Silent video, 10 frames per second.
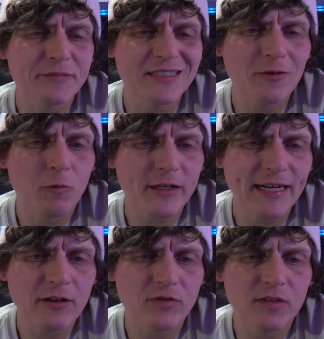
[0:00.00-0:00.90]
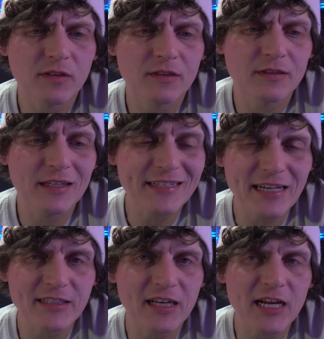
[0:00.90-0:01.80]
still working out the
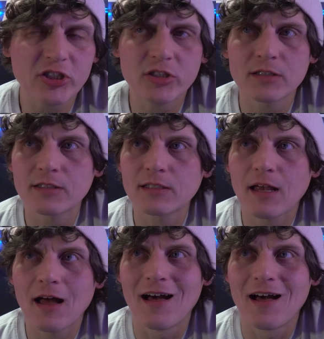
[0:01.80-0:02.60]
destinations.